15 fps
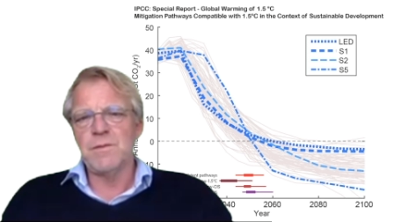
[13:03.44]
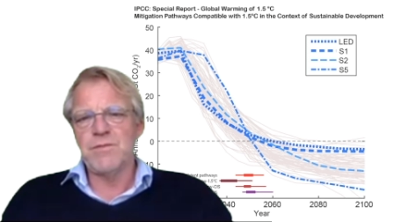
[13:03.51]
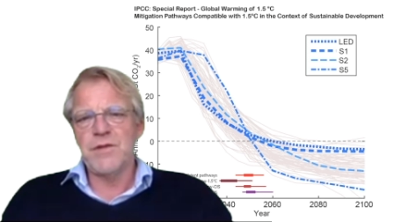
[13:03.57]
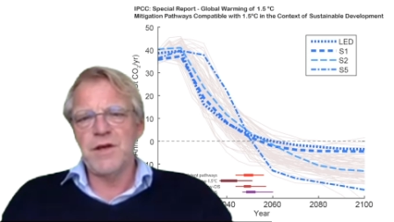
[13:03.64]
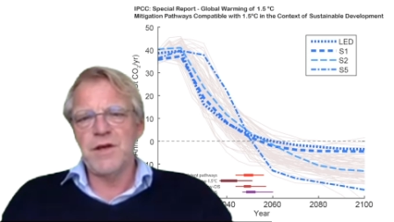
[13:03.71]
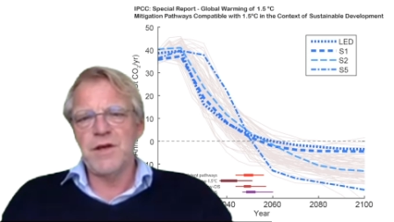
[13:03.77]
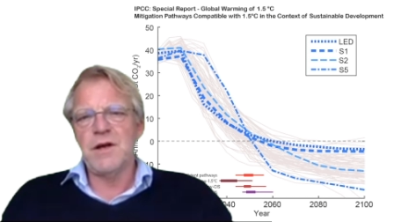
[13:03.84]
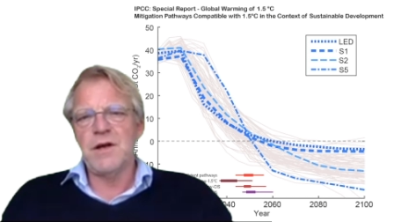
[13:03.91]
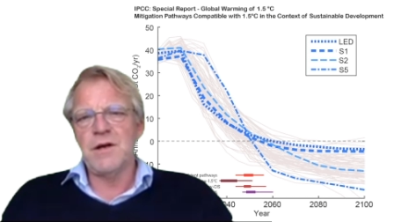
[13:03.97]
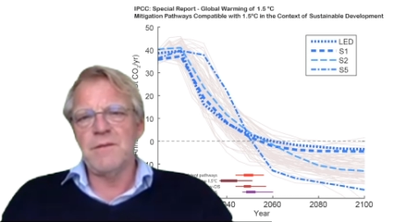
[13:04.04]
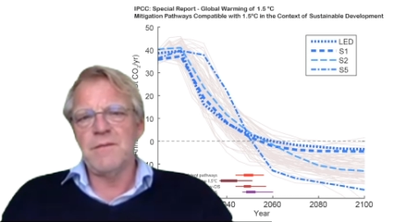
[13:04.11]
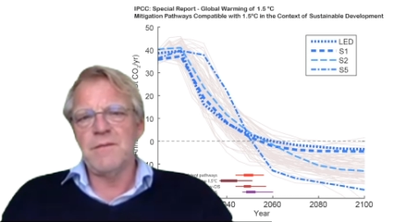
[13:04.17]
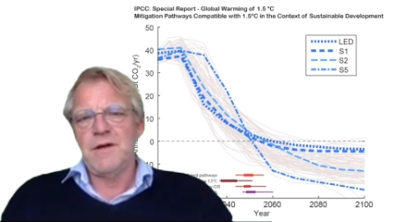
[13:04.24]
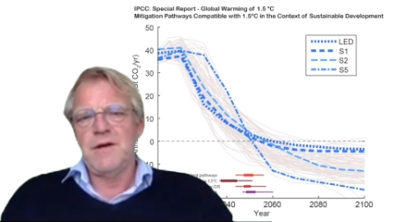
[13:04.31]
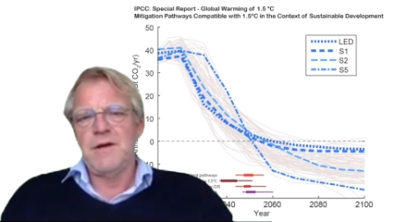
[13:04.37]
uh,
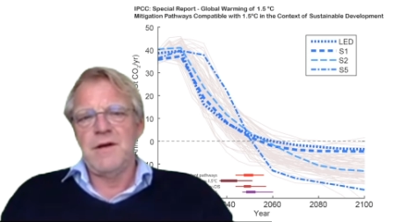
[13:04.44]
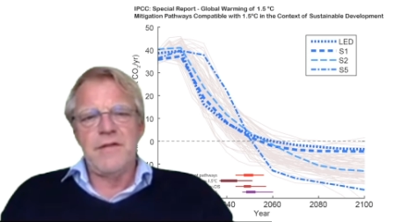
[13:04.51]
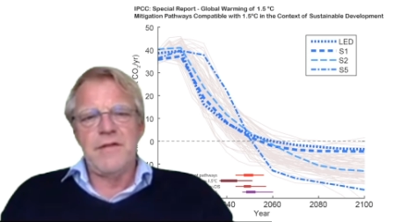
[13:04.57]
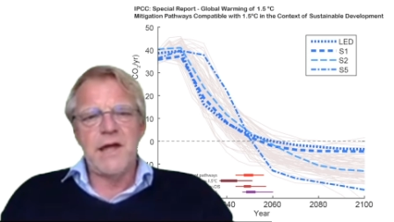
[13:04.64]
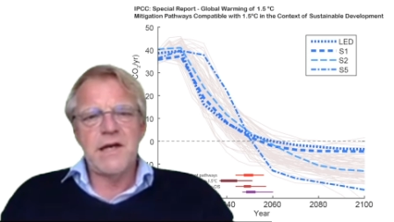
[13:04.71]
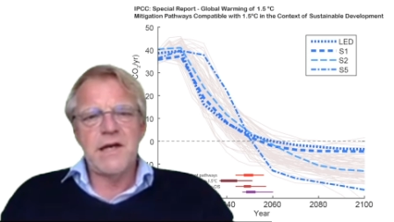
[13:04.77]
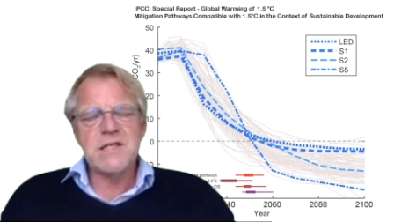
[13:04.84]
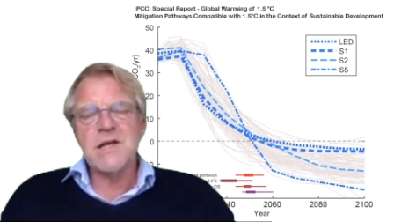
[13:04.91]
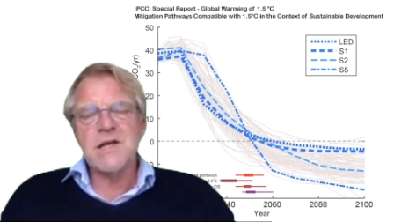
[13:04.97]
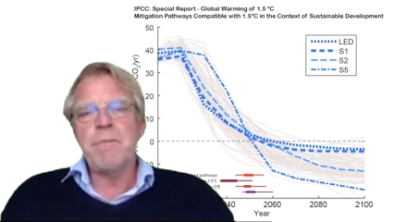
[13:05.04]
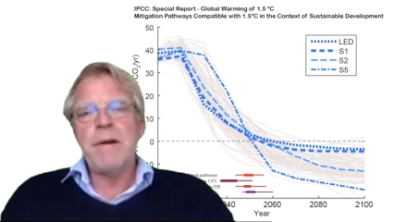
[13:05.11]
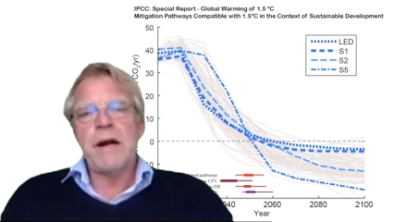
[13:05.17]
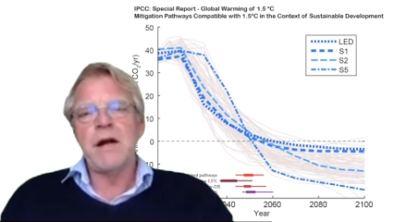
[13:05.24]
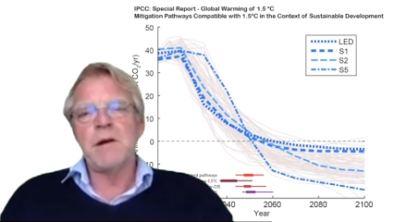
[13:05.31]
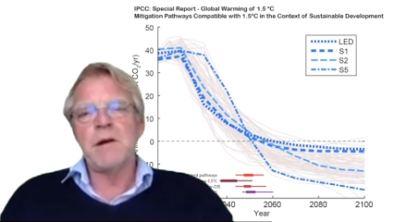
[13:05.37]
that is
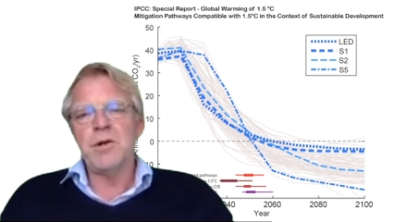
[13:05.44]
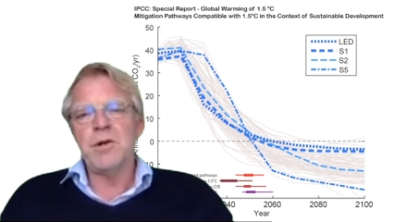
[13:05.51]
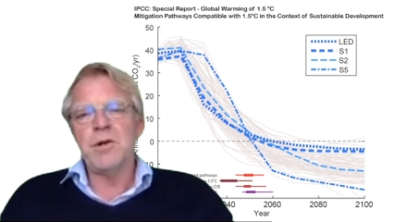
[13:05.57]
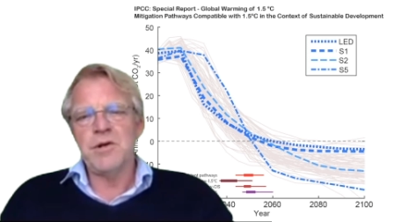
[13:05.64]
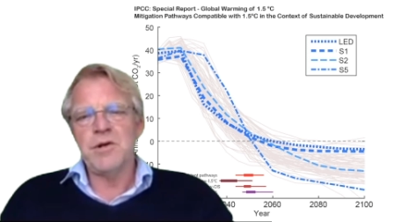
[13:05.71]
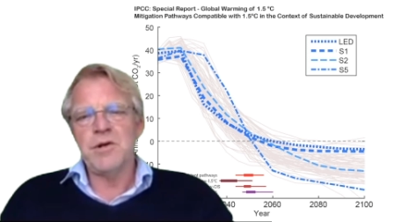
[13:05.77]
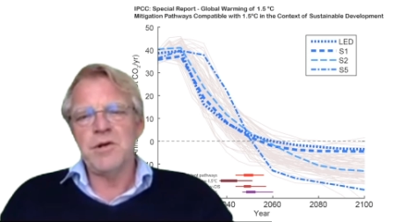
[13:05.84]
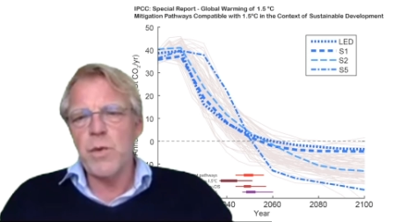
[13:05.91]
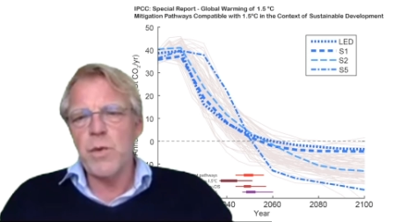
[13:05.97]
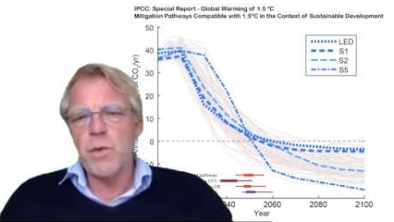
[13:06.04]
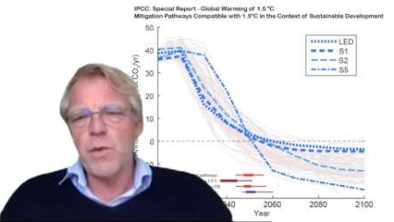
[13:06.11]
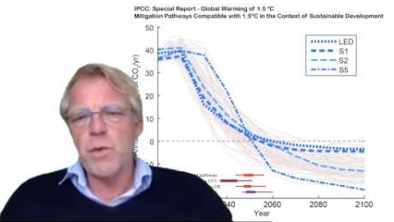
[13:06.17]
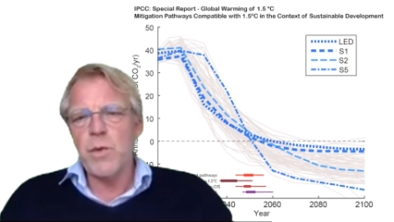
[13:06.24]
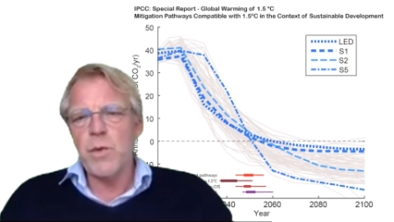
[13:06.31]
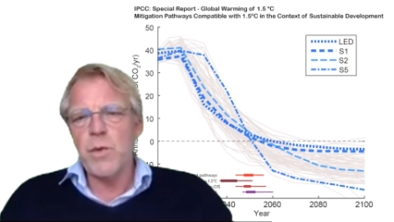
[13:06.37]
comparable to what
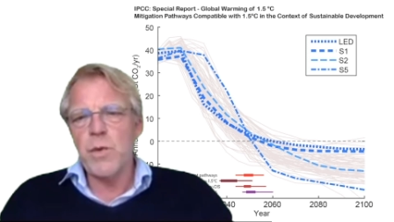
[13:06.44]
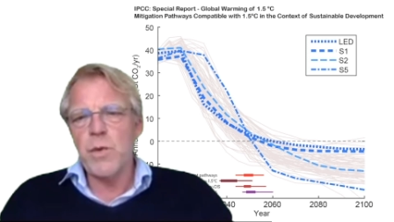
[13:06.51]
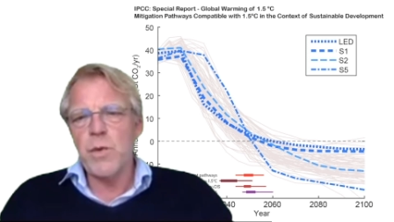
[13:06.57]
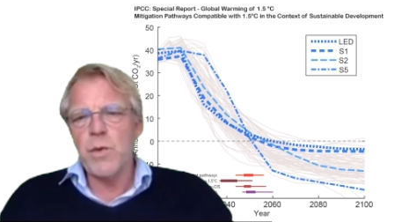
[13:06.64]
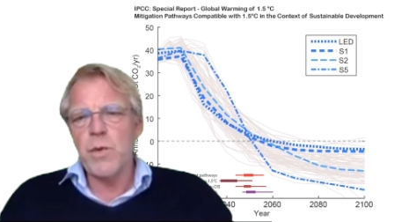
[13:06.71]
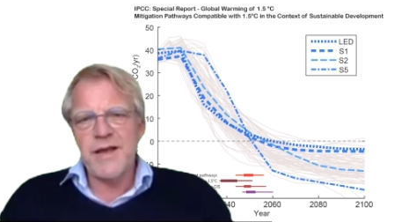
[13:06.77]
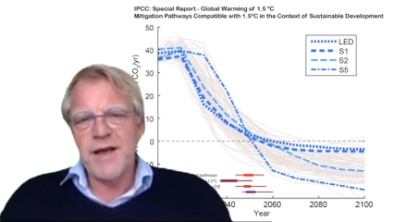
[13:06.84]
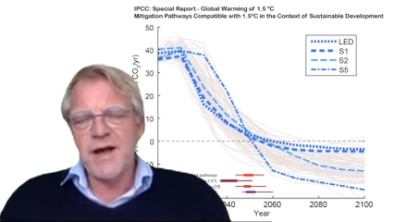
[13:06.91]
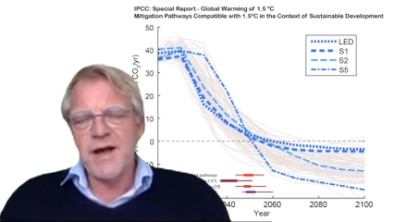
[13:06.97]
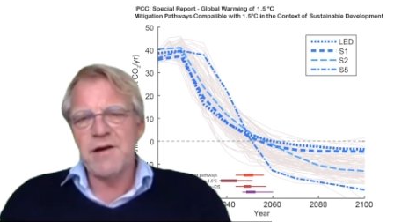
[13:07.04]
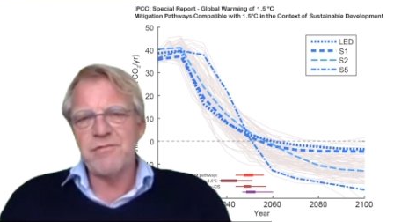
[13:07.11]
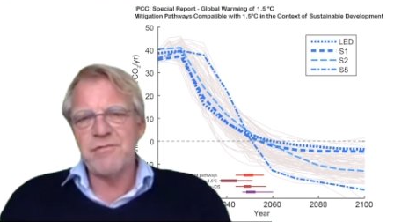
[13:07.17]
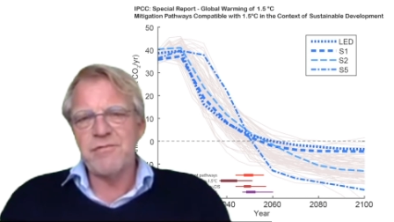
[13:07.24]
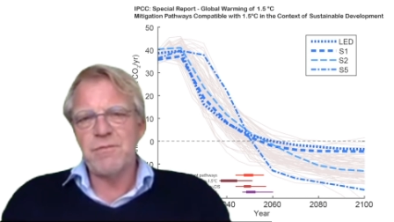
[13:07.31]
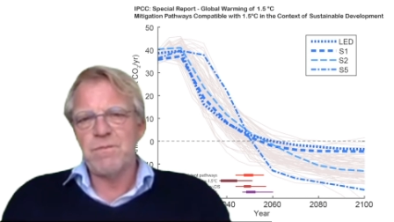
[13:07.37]
we currently have
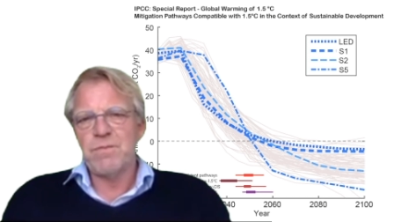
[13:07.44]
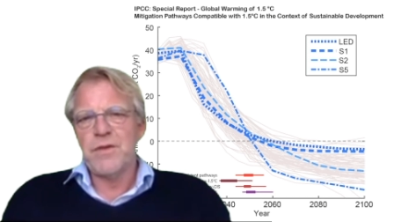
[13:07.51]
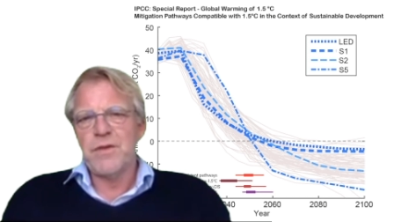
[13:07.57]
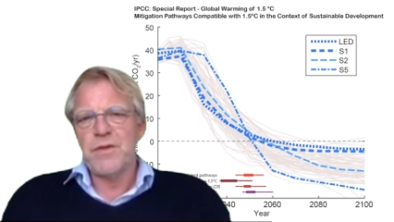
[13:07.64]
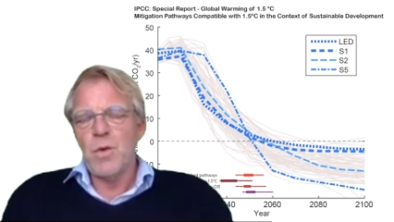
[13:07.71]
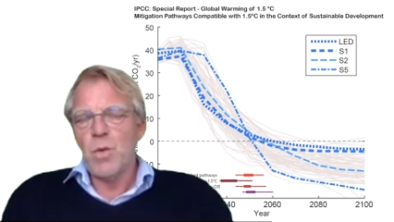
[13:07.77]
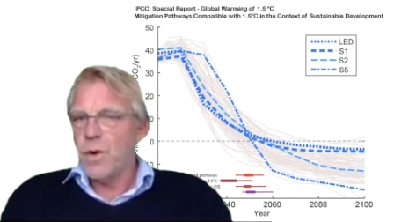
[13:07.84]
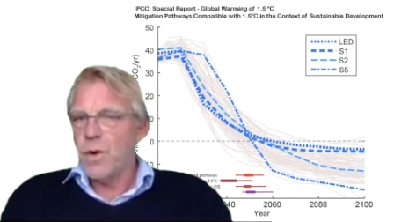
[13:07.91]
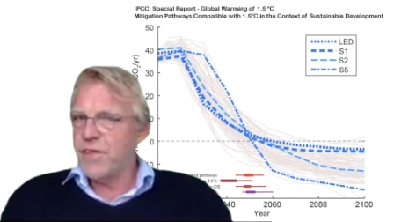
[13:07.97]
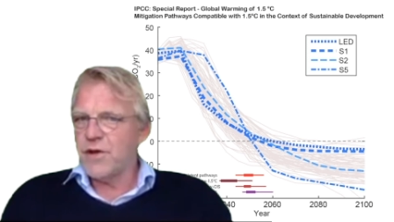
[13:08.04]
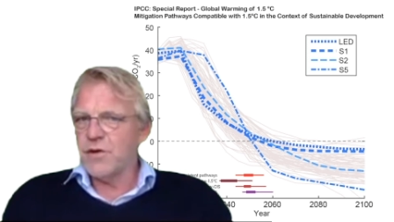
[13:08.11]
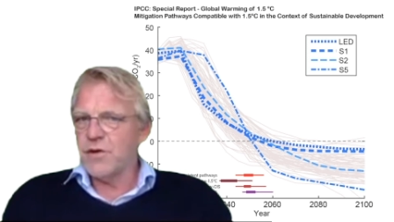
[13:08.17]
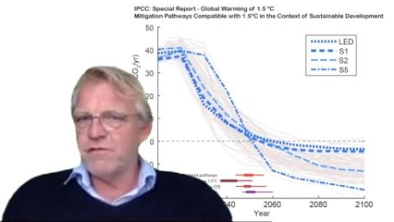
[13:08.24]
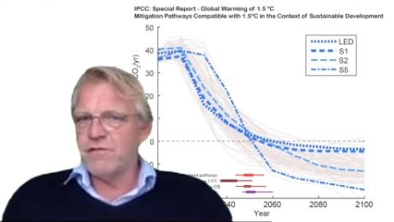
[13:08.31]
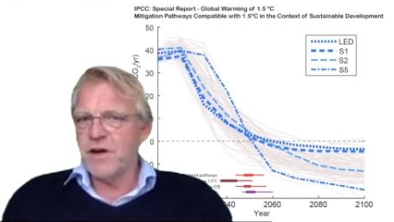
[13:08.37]
with the
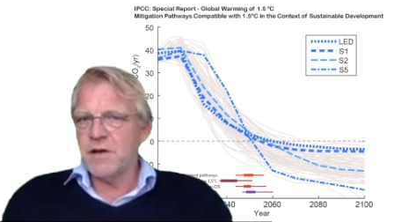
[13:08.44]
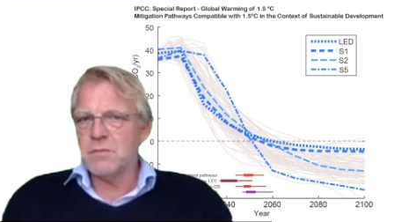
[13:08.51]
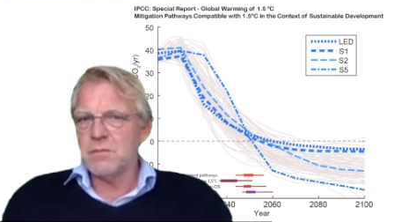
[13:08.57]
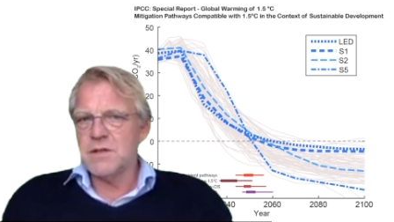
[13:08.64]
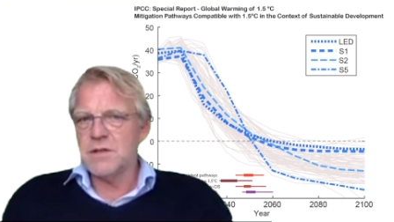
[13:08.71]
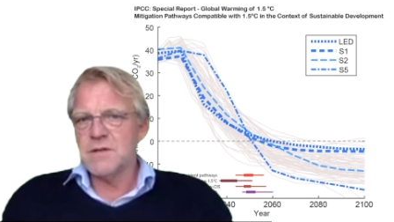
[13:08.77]
confinement.